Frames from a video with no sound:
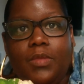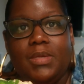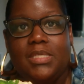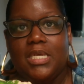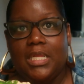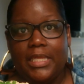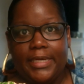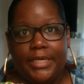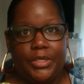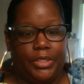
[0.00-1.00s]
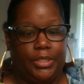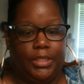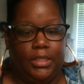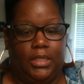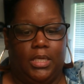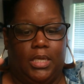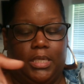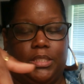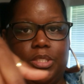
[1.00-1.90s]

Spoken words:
Because the glare is